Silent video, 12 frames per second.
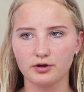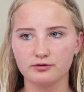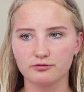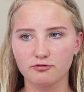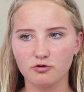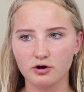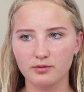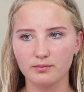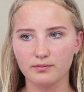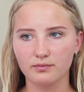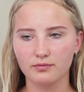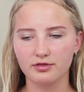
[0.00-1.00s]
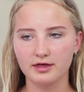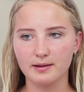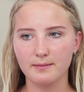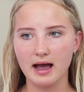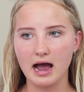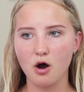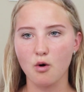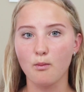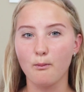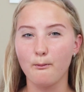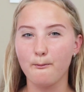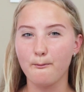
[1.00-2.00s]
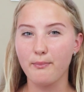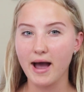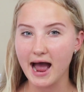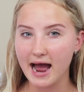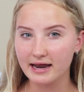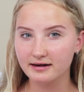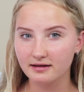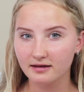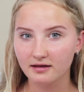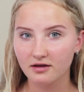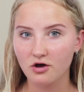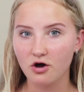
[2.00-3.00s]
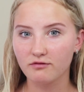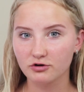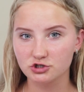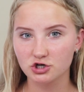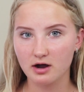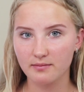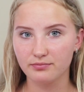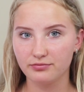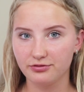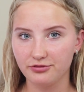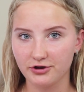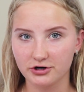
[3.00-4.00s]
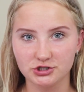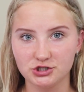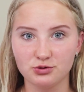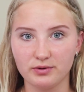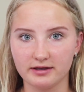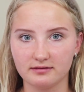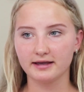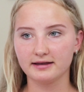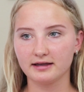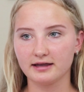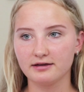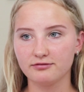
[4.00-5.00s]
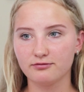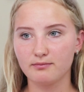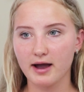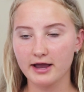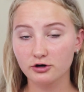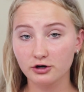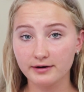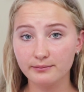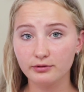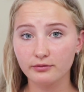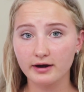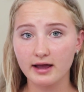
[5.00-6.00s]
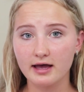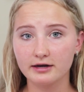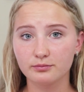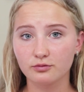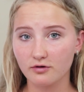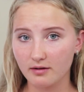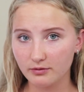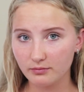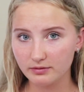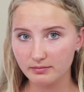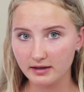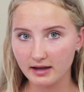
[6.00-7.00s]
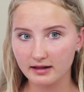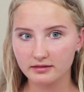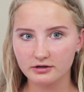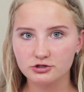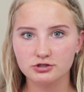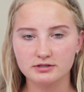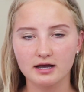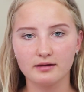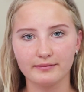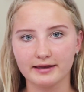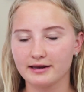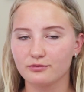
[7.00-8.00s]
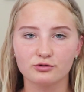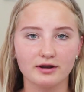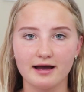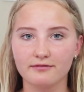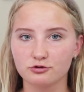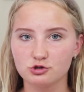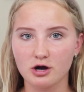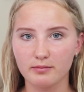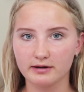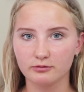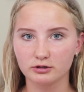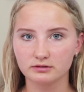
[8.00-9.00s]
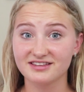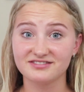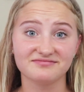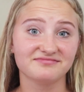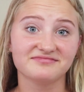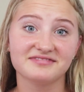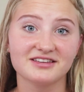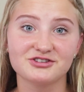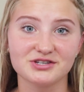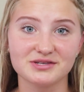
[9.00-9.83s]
inform them how bad of a job they're doing. Like, if my current employer had a problem with me, I think she'd tell me and I wouldn't have the job anymore. That's